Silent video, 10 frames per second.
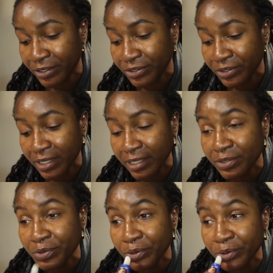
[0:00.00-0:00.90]
So, yeah,
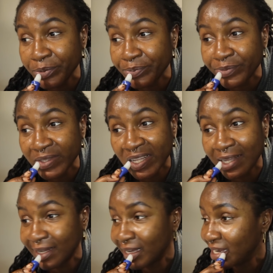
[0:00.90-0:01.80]
so.
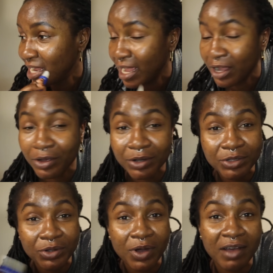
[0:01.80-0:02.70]

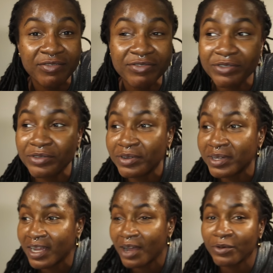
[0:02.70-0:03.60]
Go to and fro
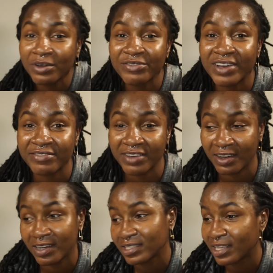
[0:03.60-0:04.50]
and walk 5
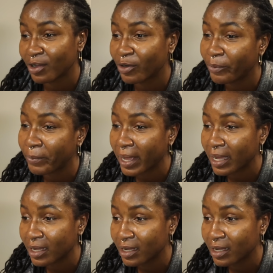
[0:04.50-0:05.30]
hours and come back.